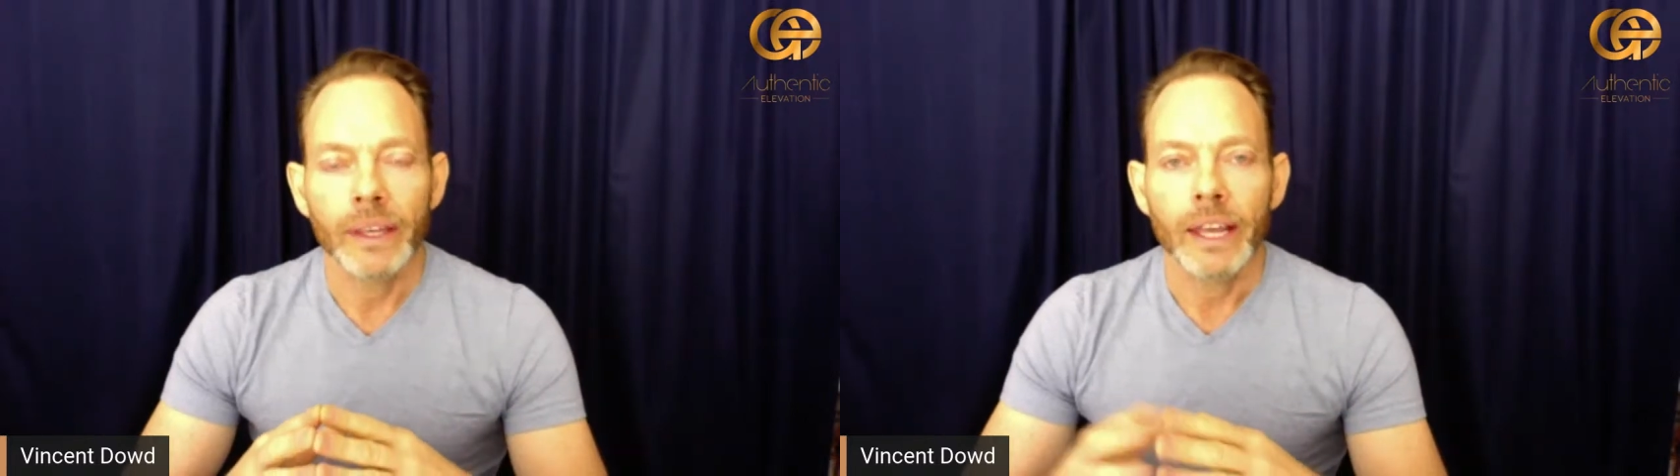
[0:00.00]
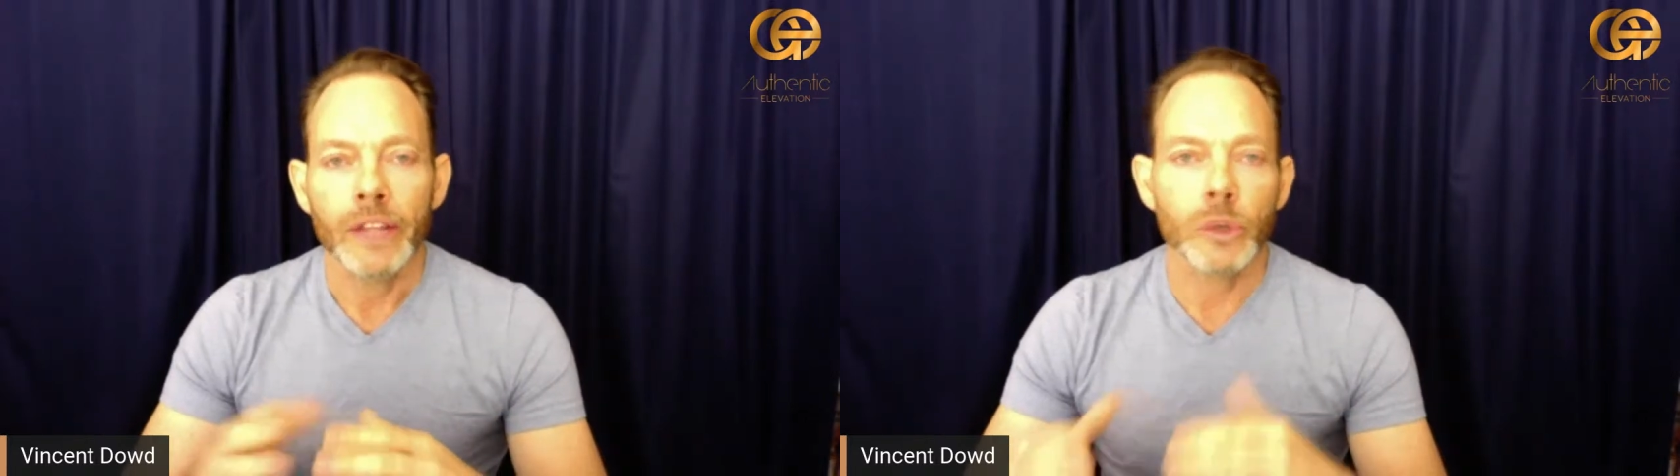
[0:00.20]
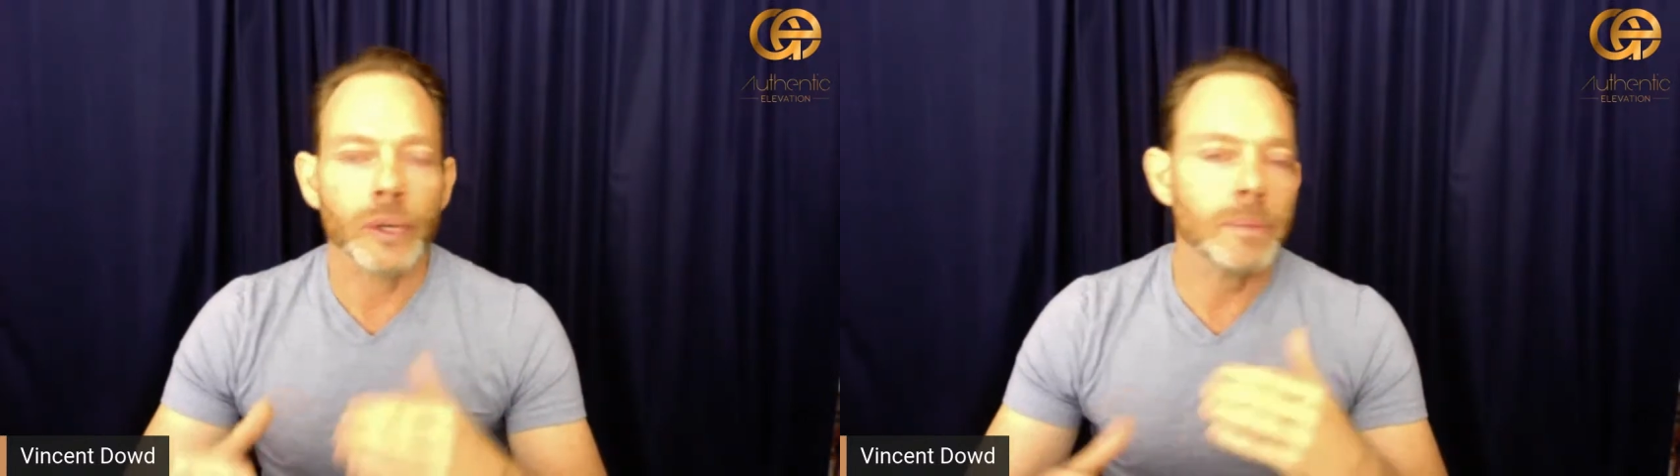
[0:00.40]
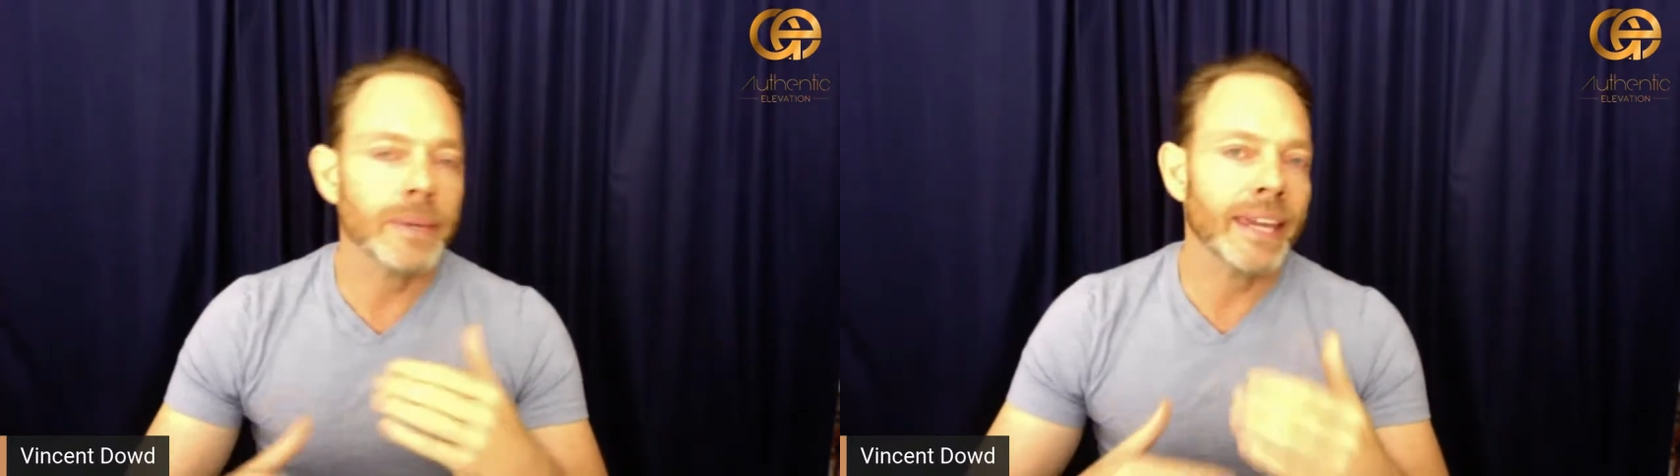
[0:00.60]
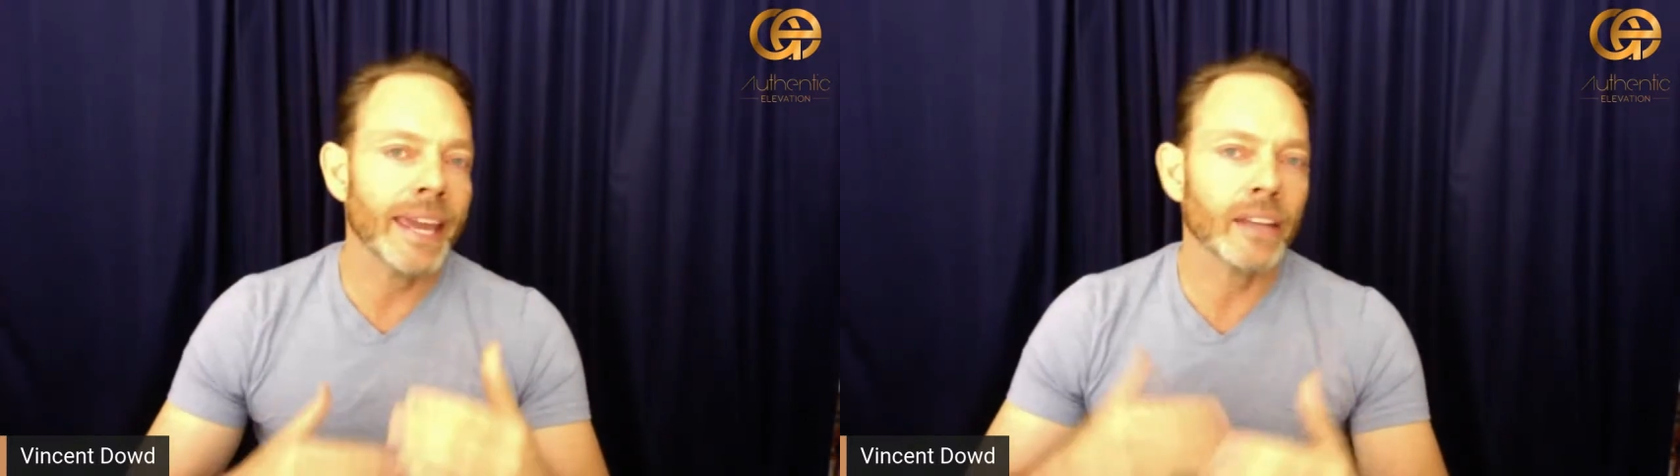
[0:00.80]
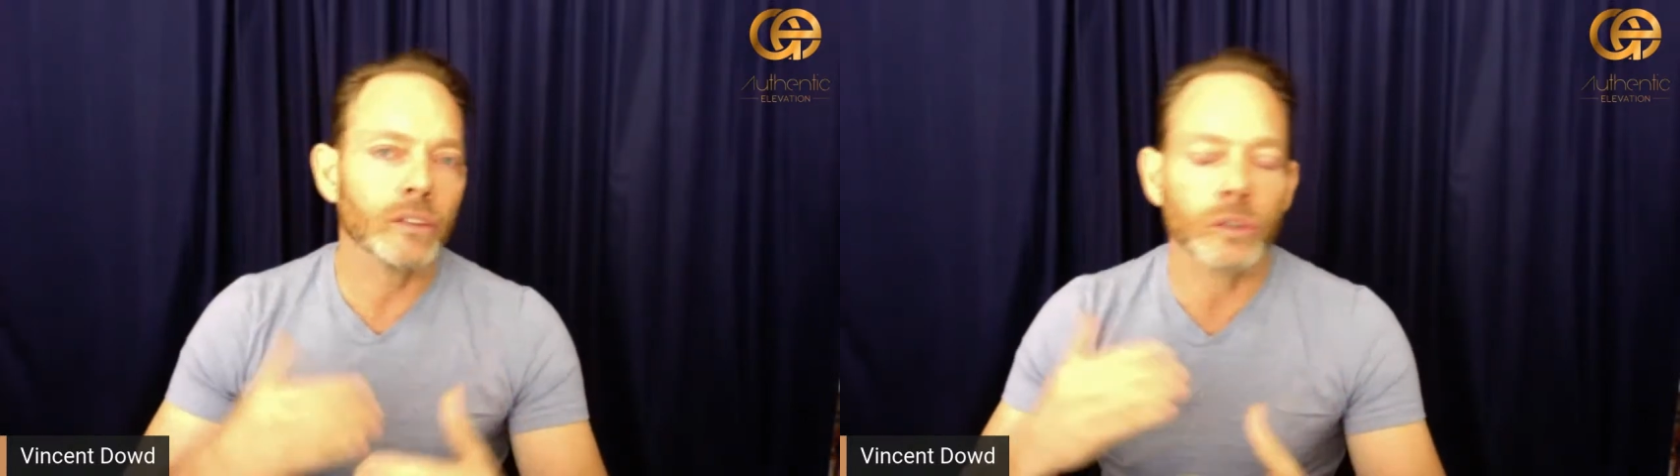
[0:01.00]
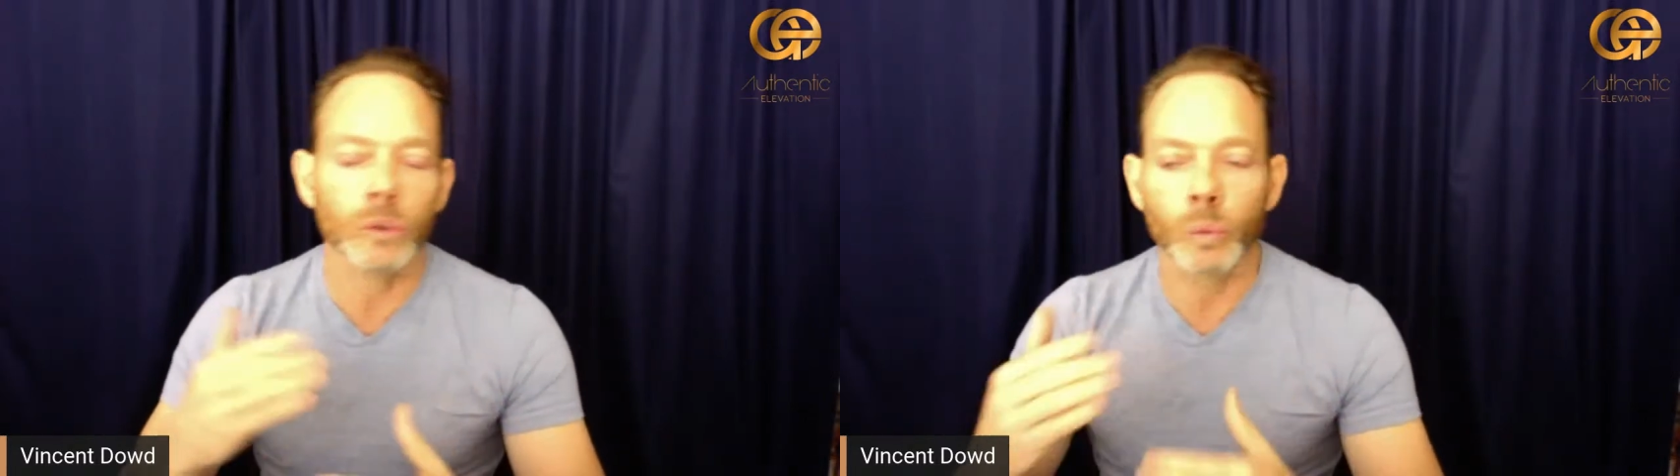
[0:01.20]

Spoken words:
And so he began to